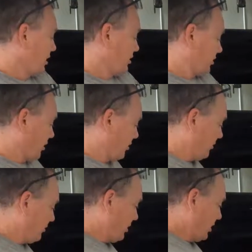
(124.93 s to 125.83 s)
So
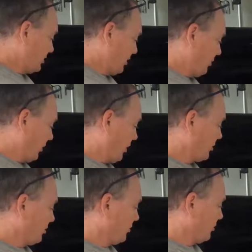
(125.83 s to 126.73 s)
the next thing we're going
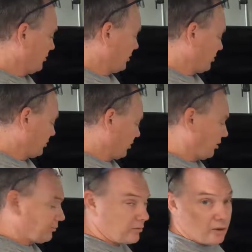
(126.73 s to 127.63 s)
to do is
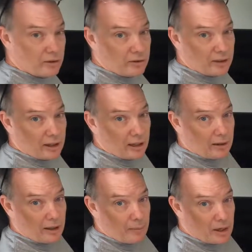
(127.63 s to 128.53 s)
I've got
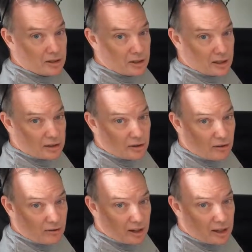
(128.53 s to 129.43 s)
MHD
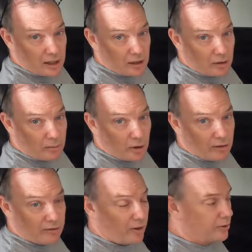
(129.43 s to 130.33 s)
software here on my
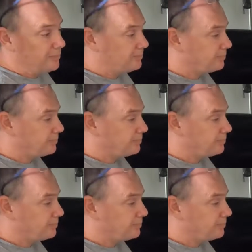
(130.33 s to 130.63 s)
phone,